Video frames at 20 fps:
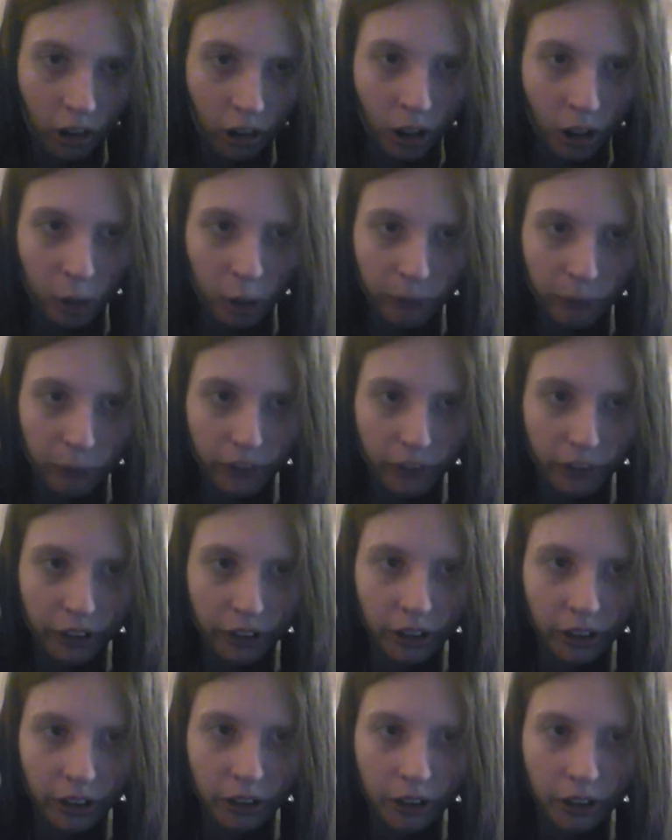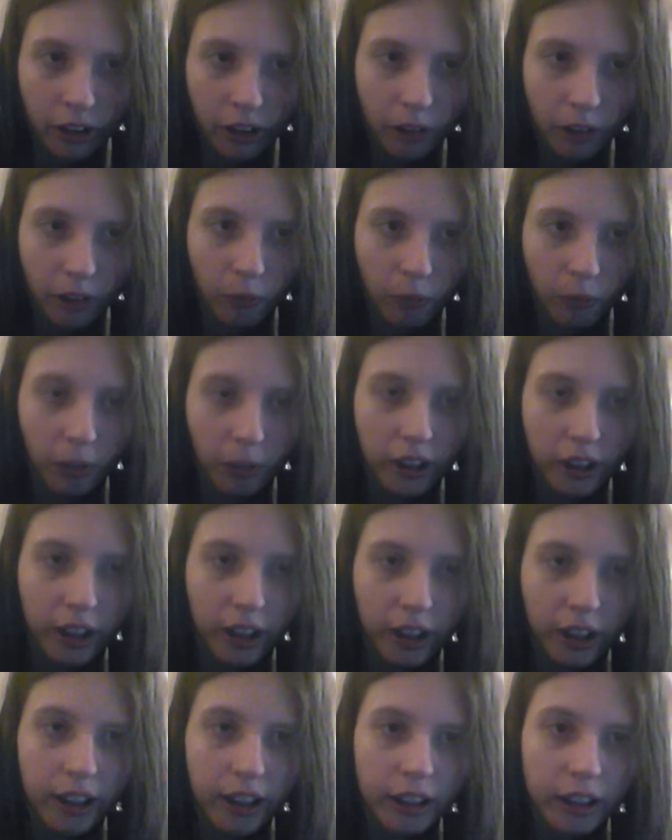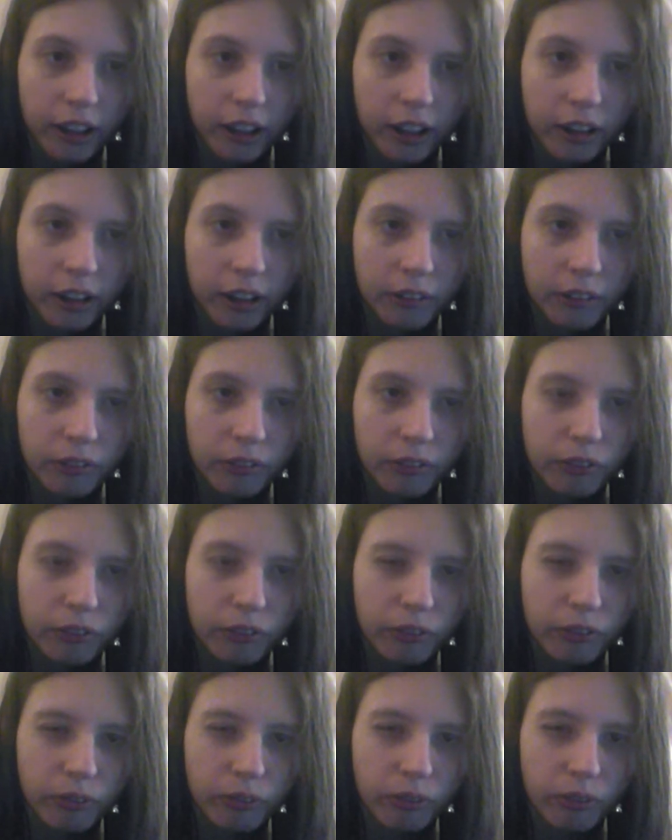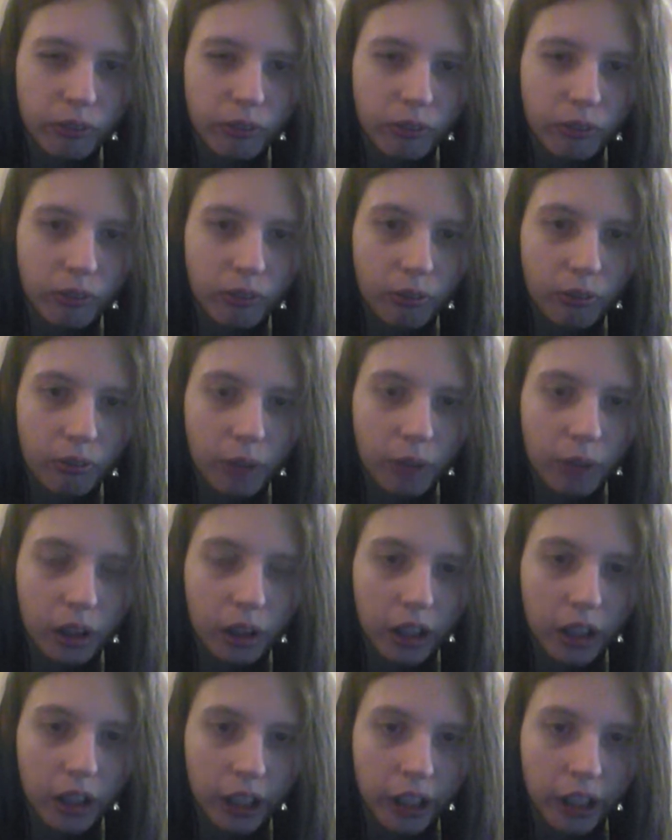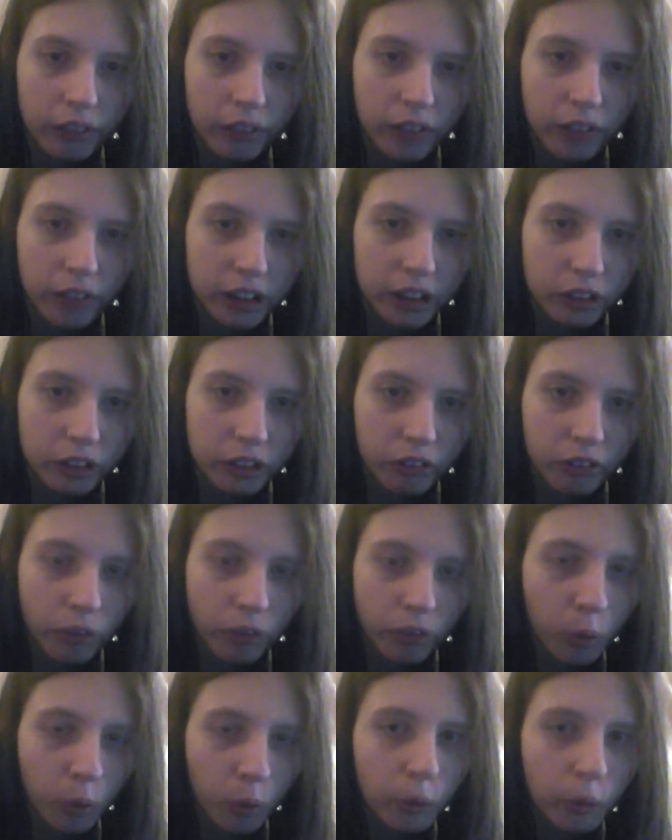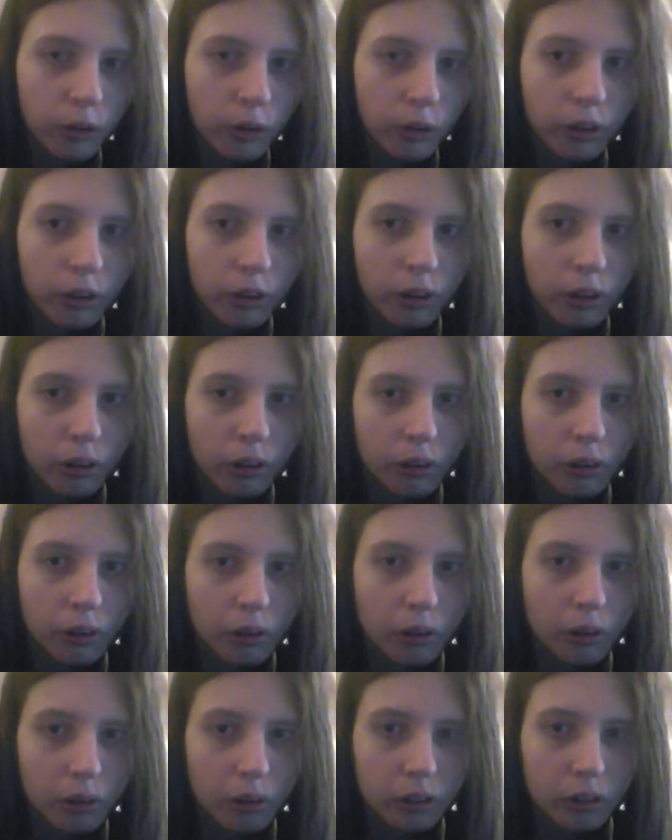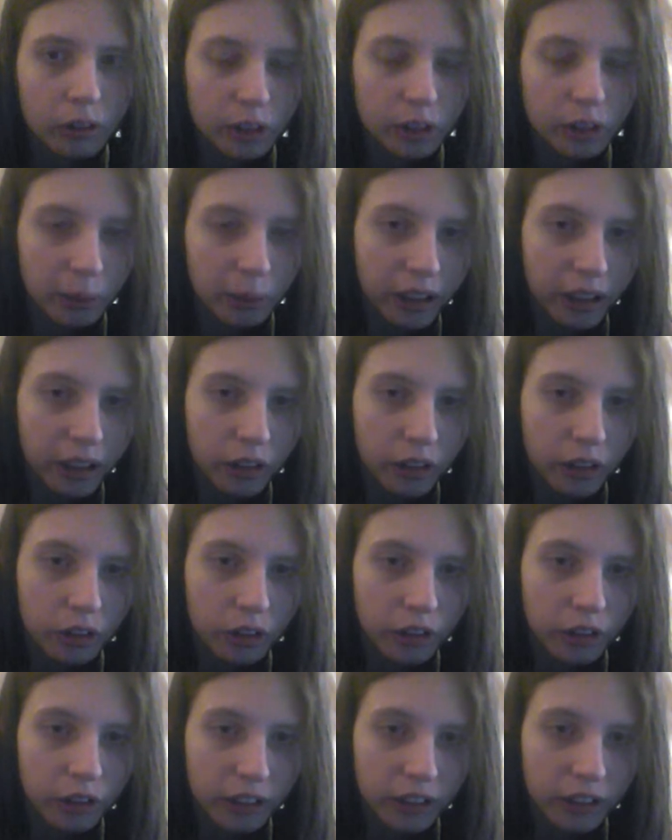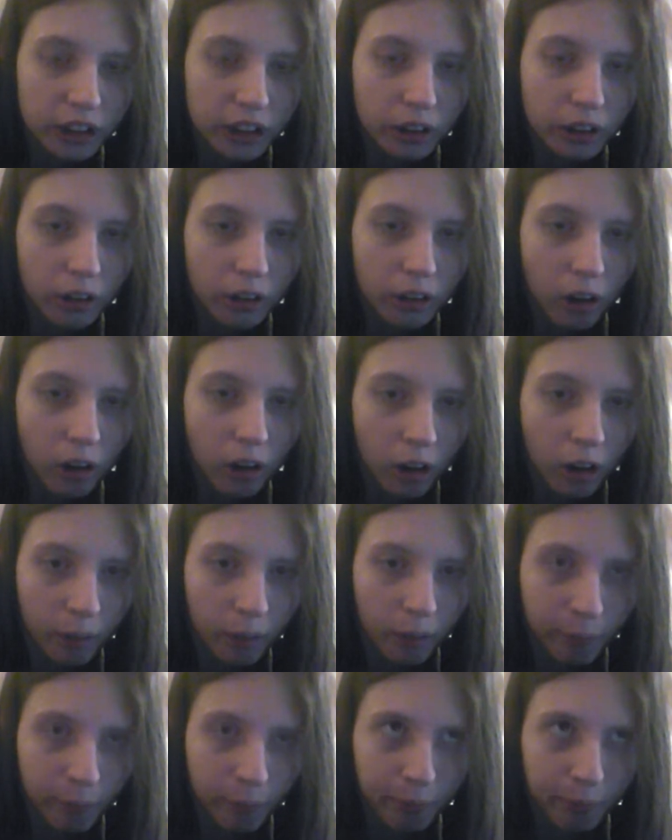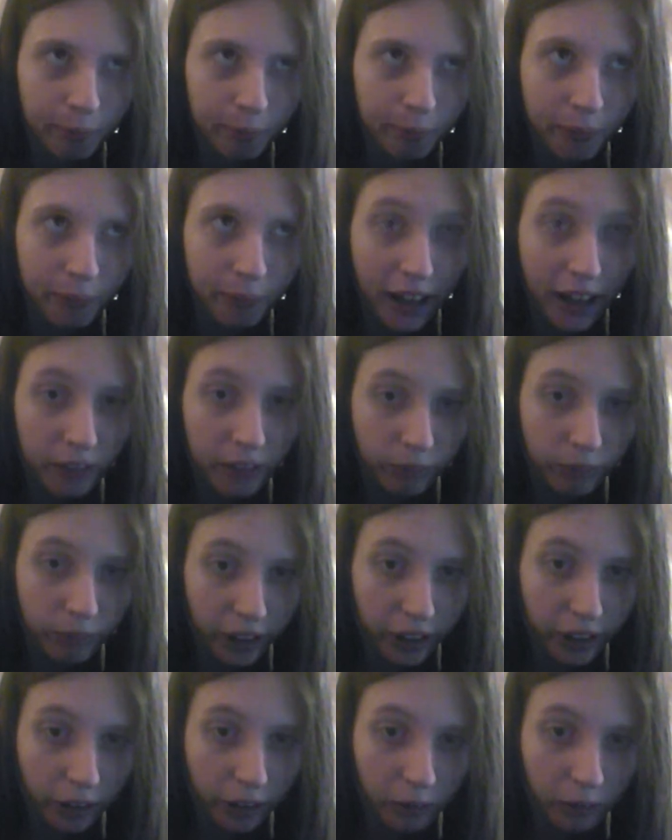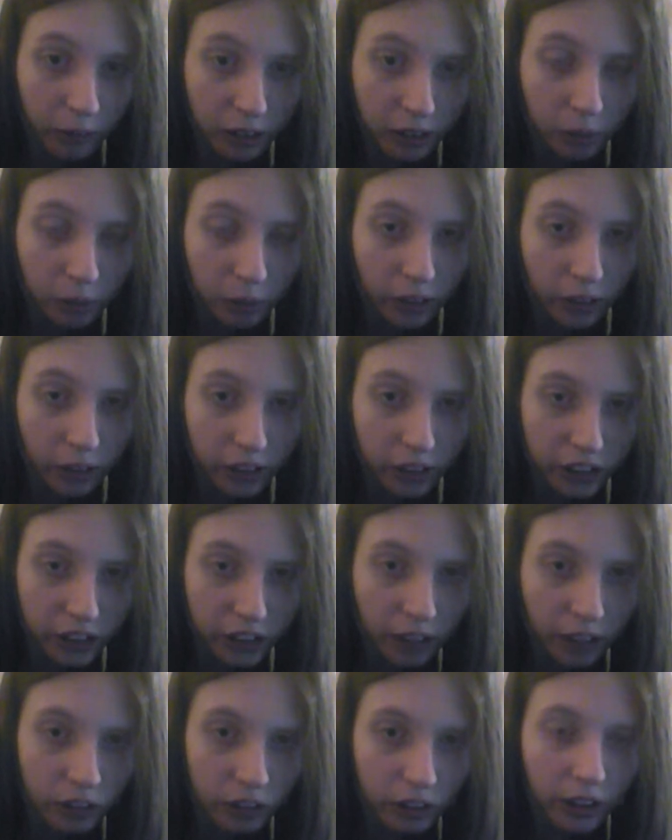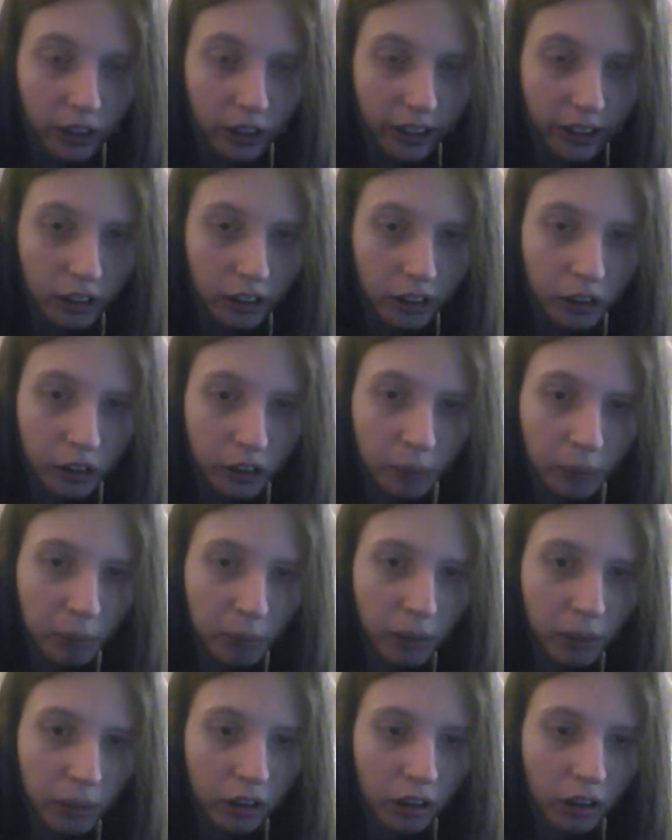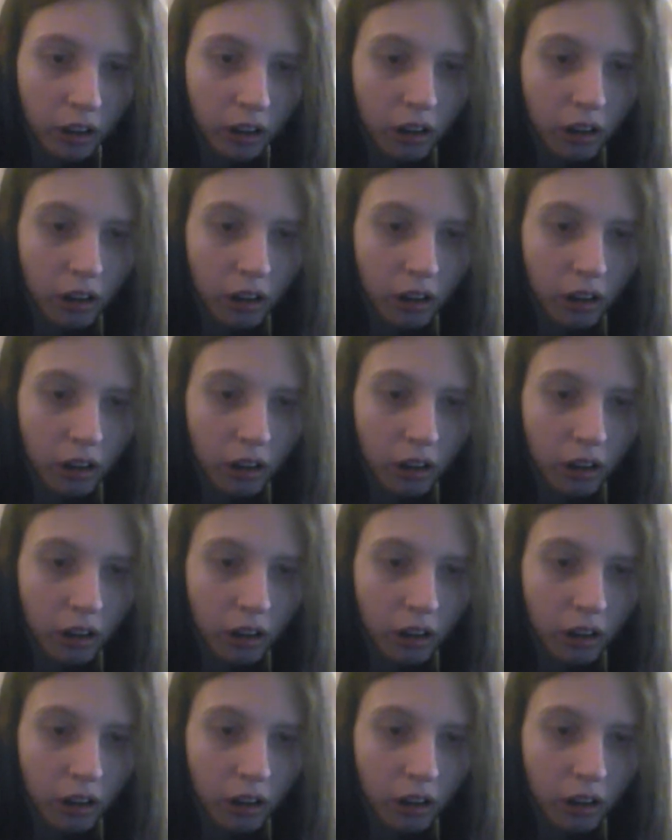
hopefully, when I put a fast forward speed duration on that video, it will not sound like a chipmunk.